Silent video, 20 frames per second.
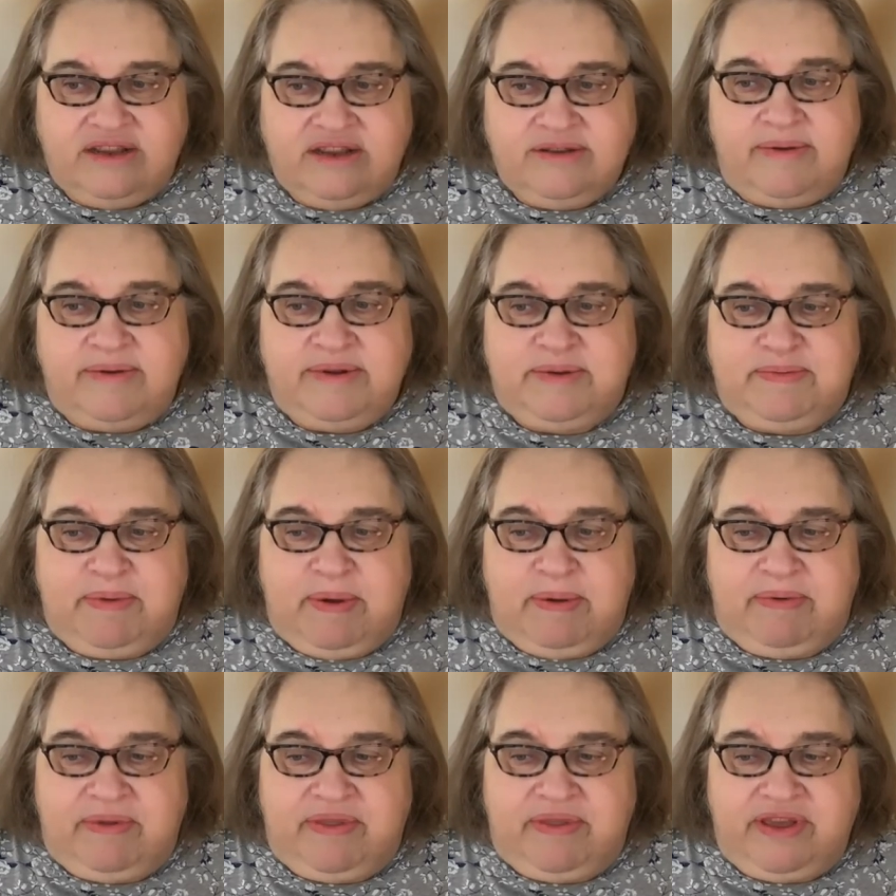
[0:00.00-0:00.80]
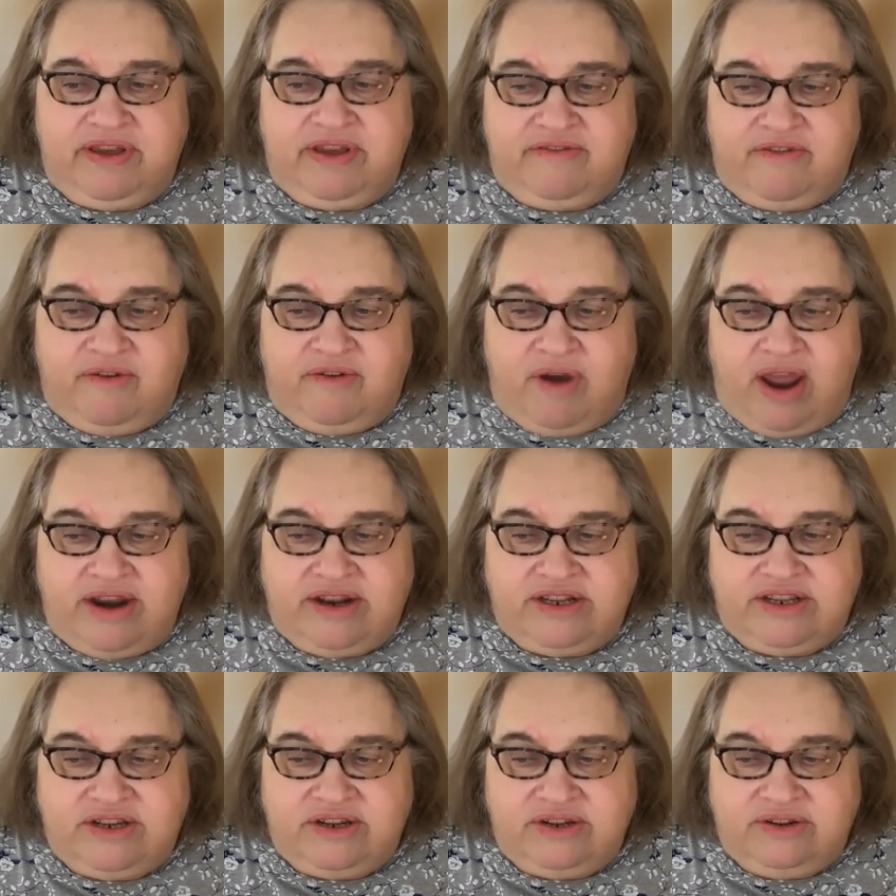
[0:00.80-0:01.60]
Sometimes people think of
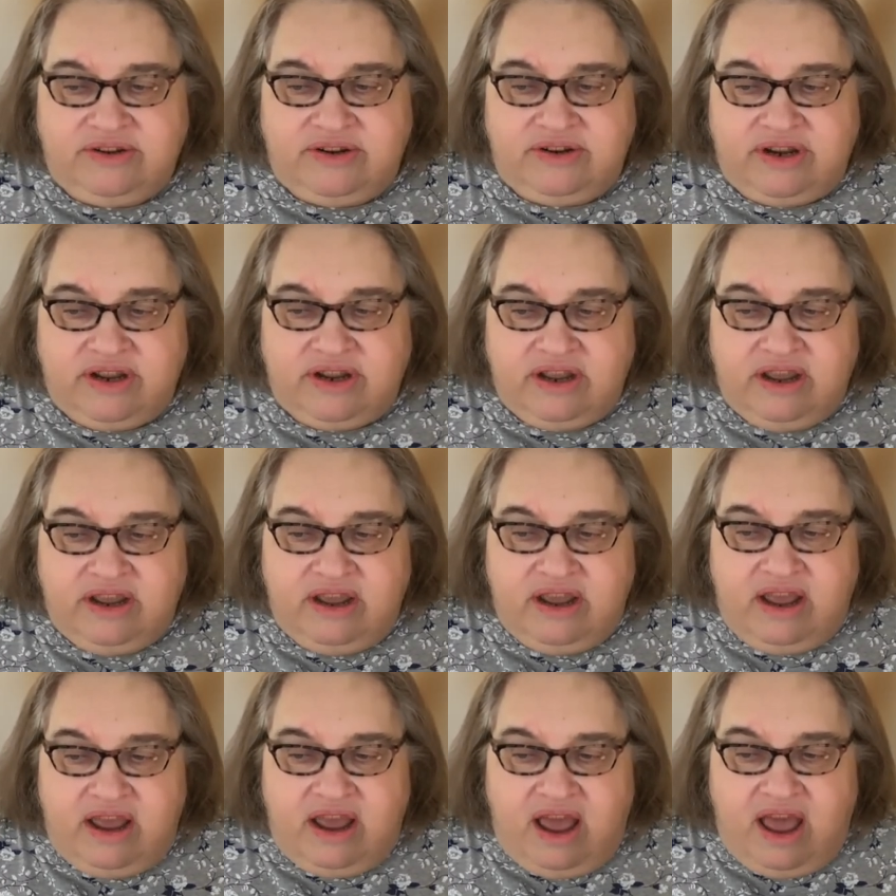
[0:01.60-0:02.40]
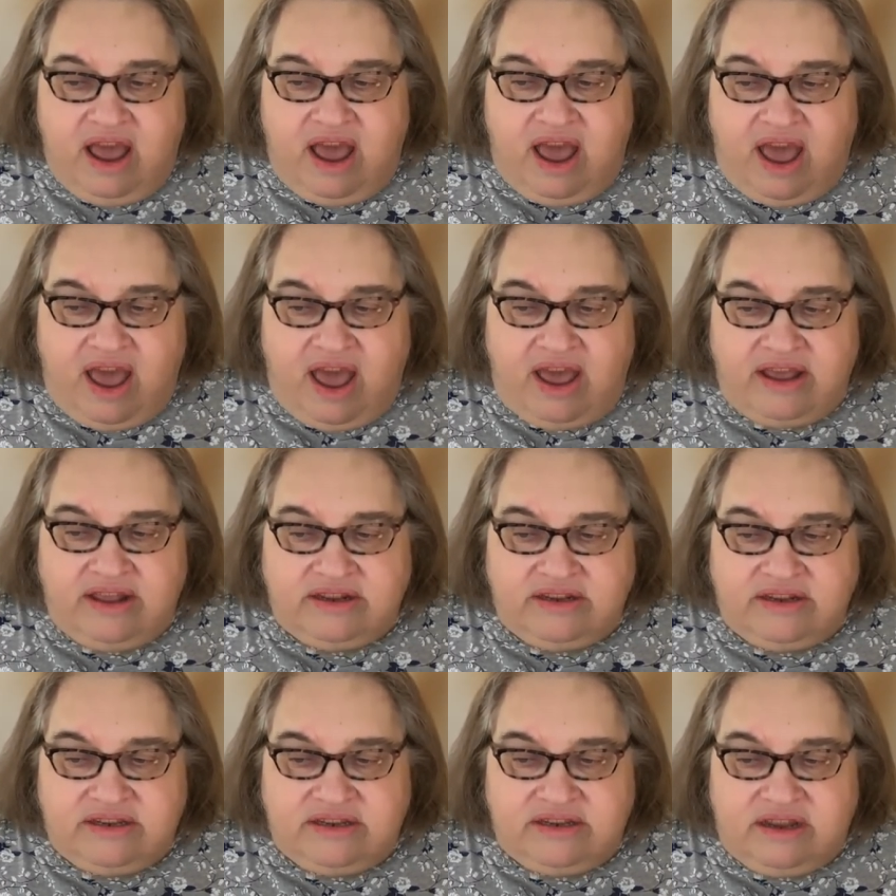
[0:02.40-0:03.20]
gratitude
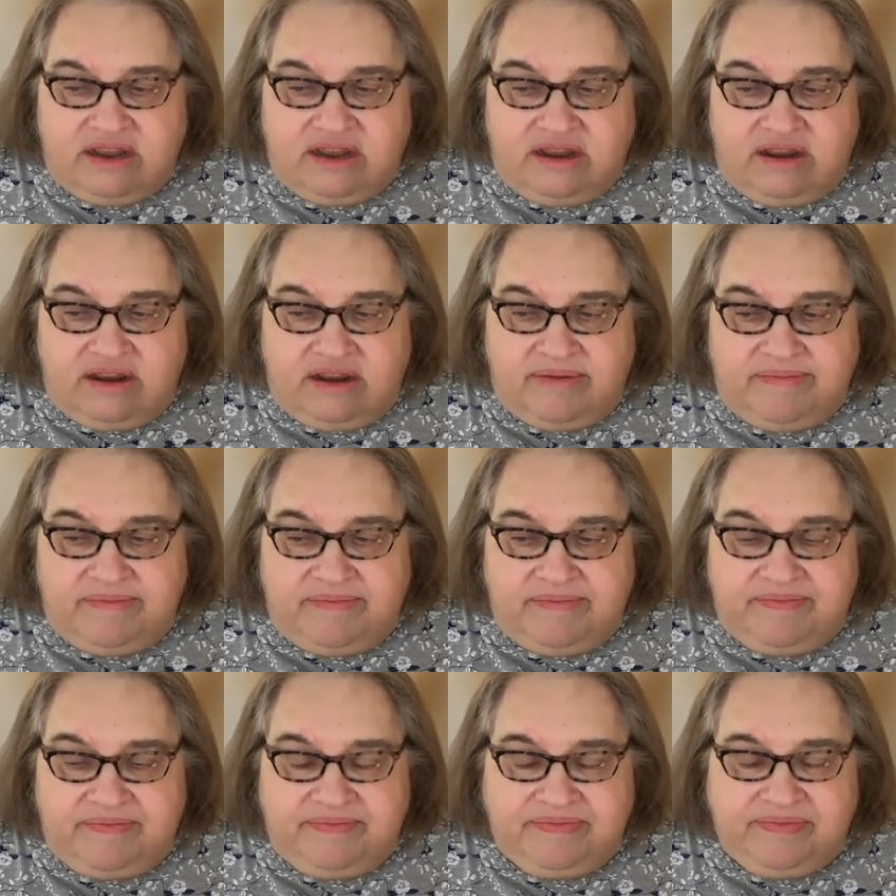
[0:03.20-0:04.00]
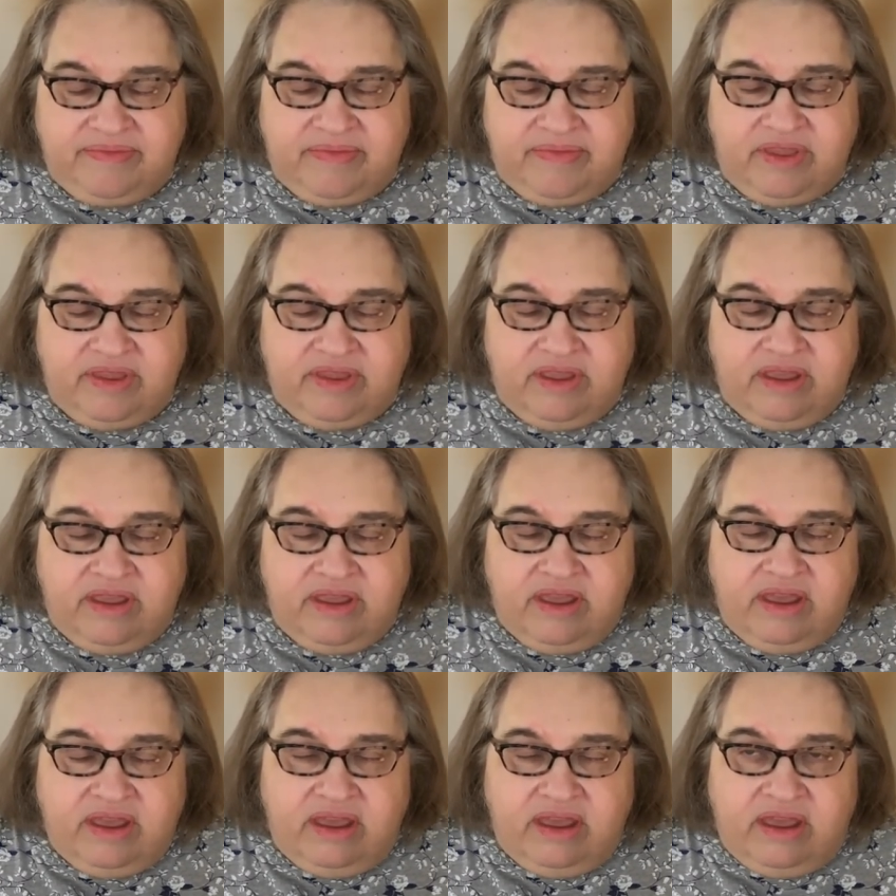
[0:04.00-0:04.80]
as um,
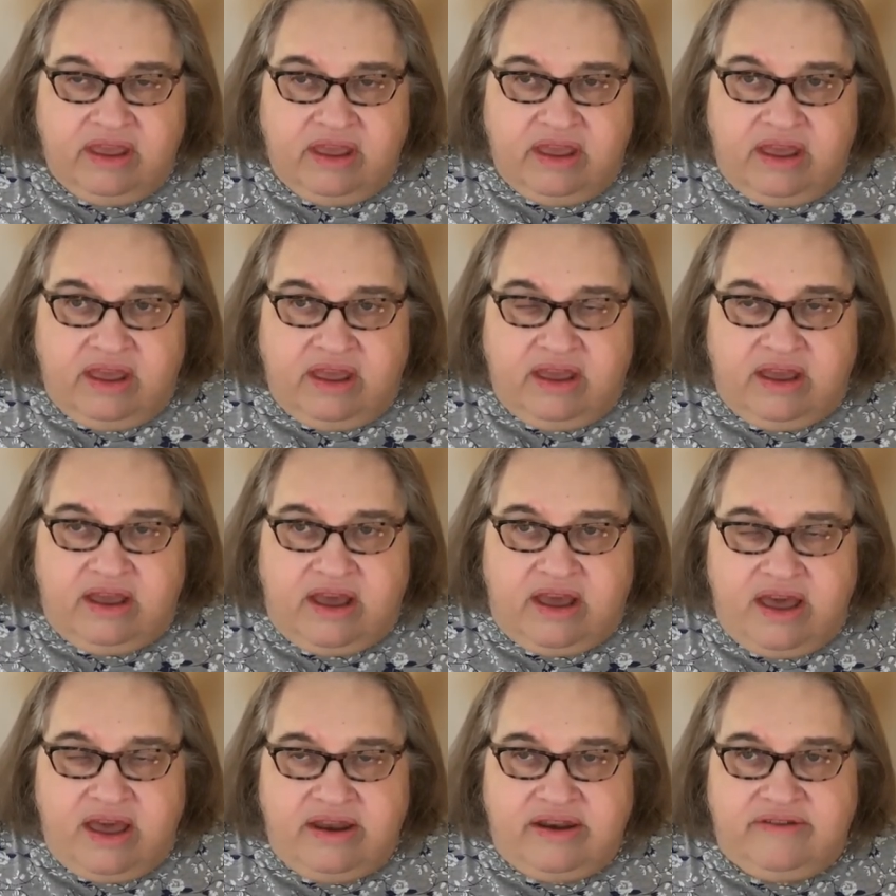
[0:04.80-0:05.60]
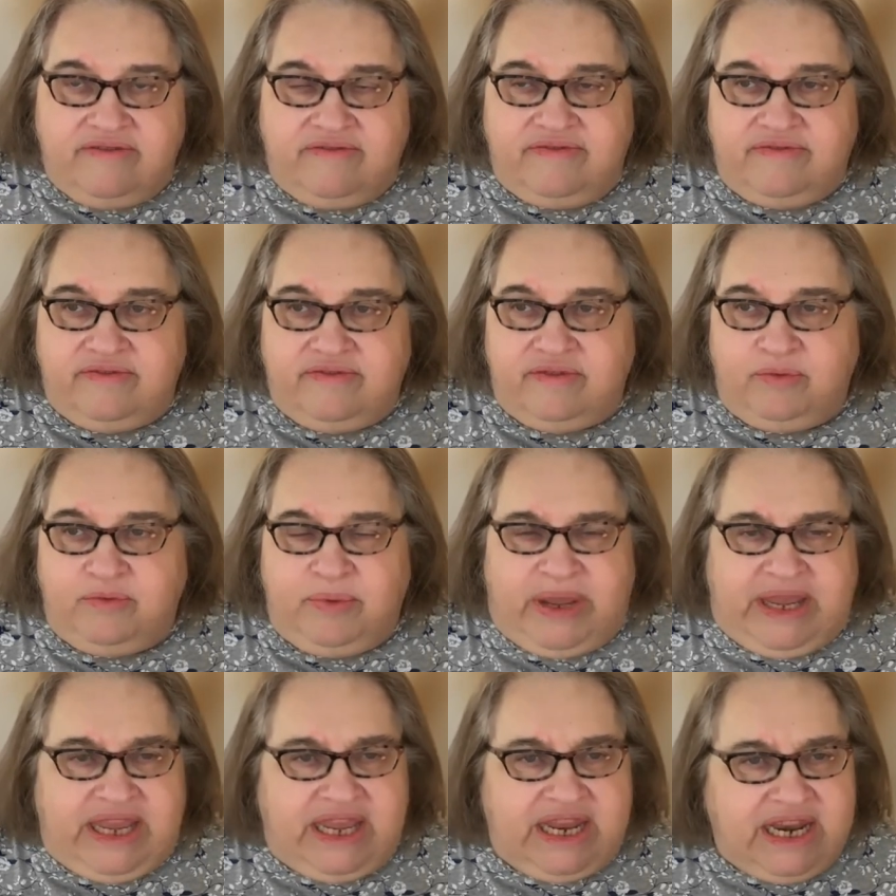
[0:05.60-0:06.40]
kind of
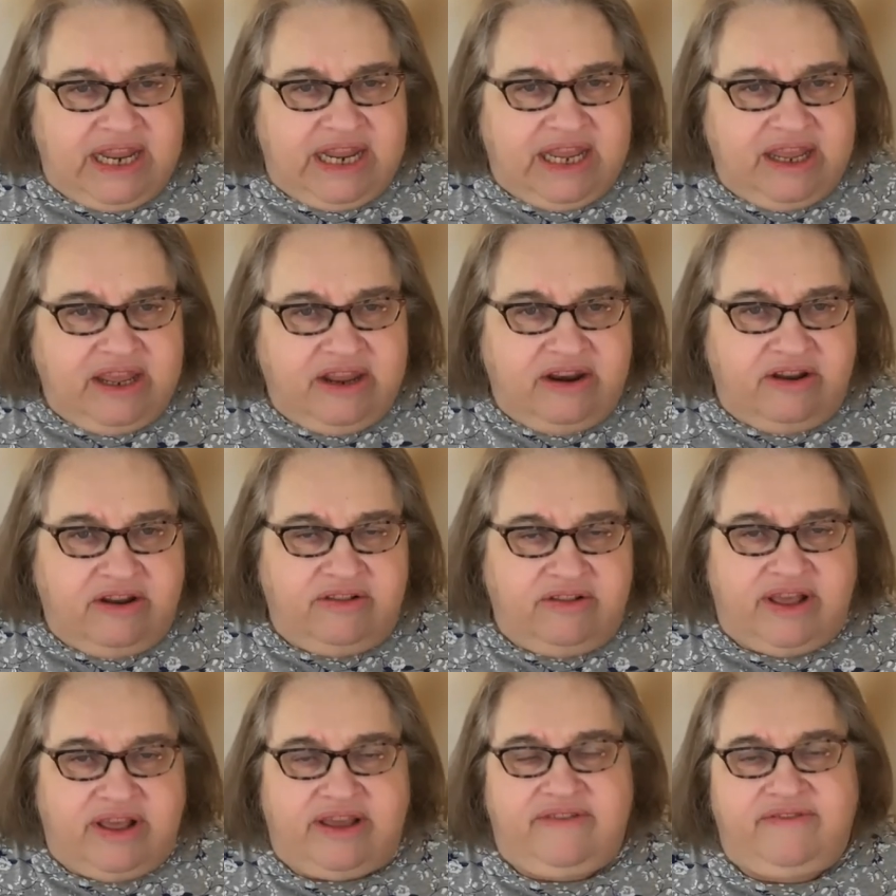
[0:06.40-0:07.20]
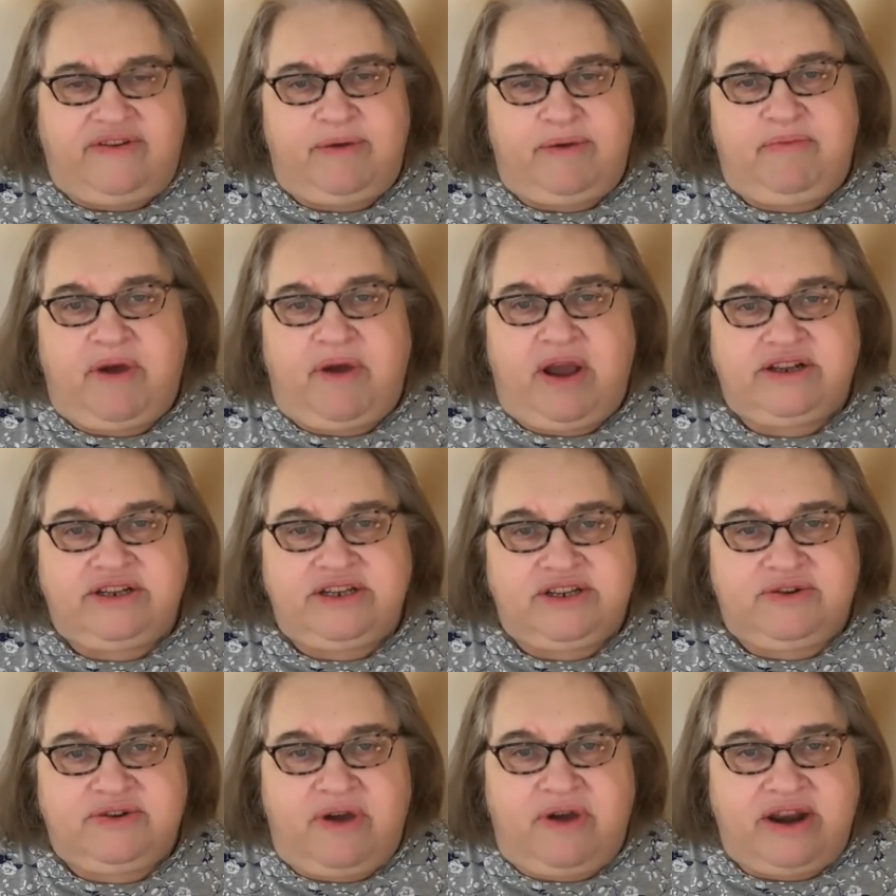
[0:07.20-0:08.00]
weakening you know like if i
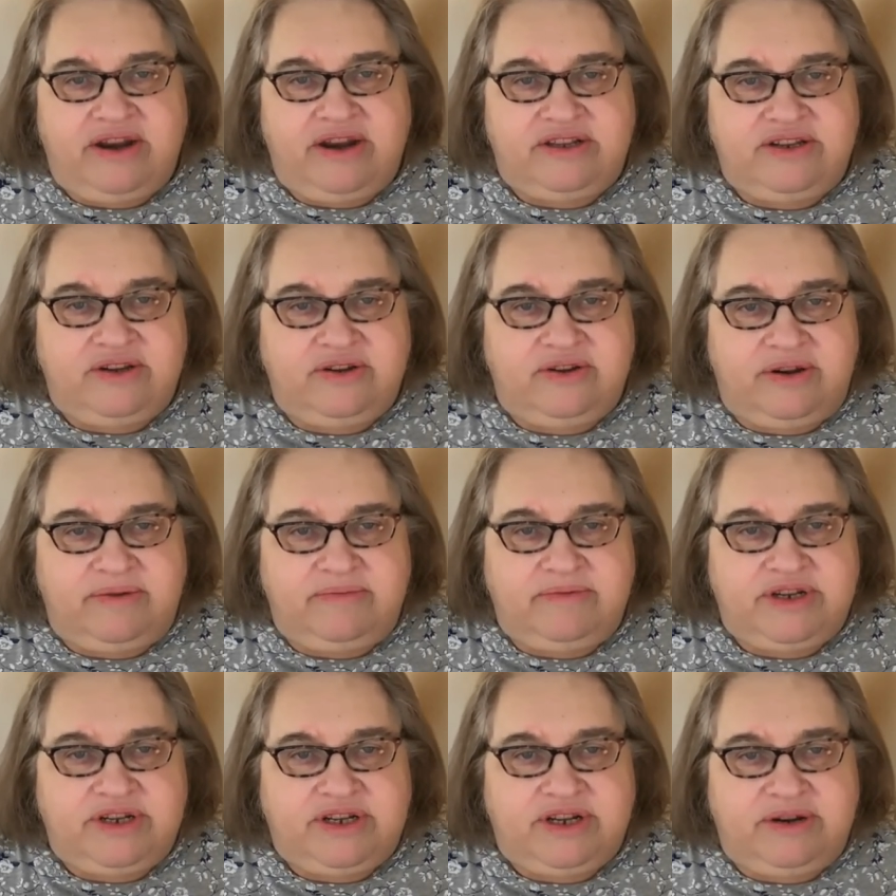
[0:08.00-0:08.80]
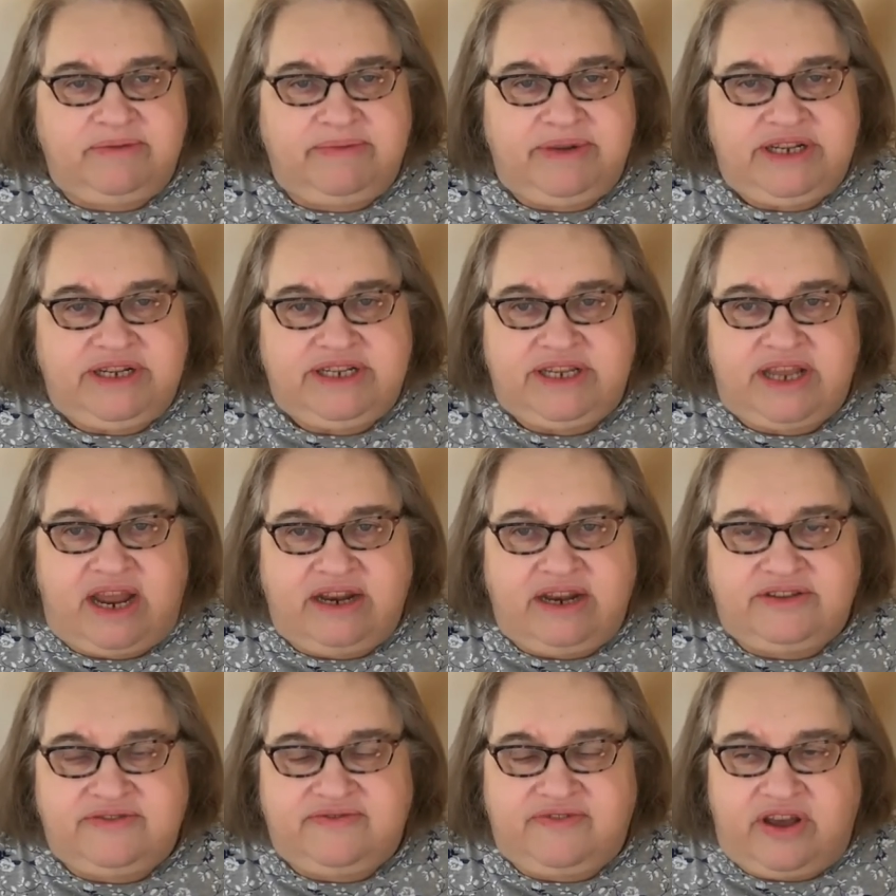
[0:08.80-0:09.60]
practice gratitude i'm just going to be
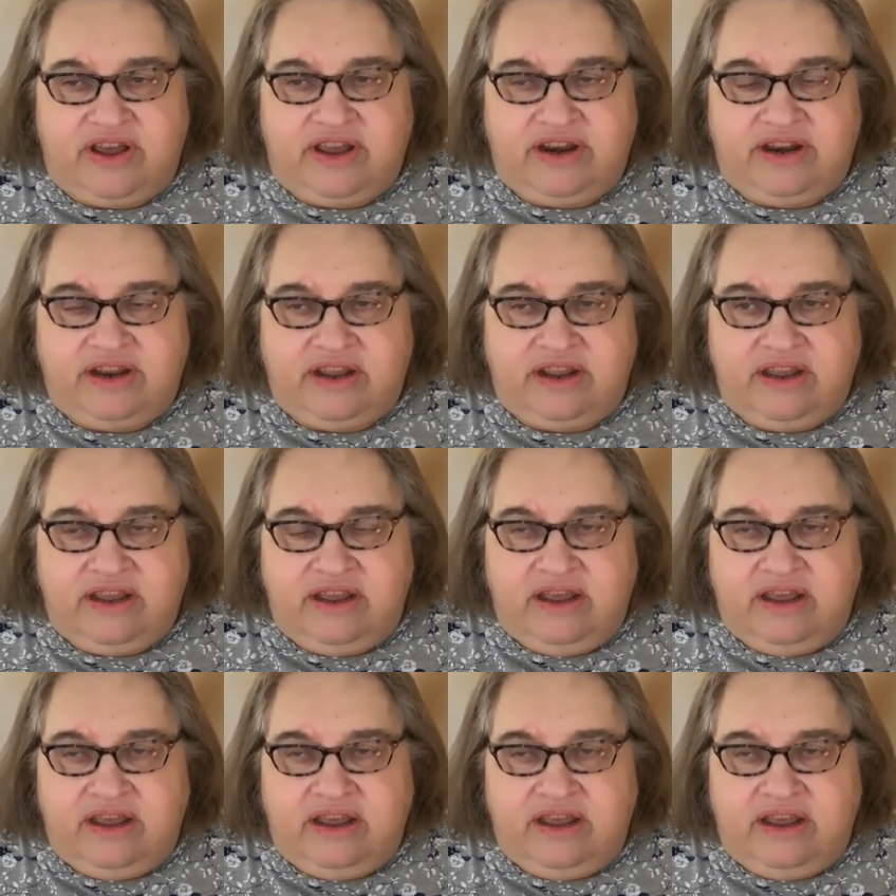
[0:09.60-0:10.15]
satisfied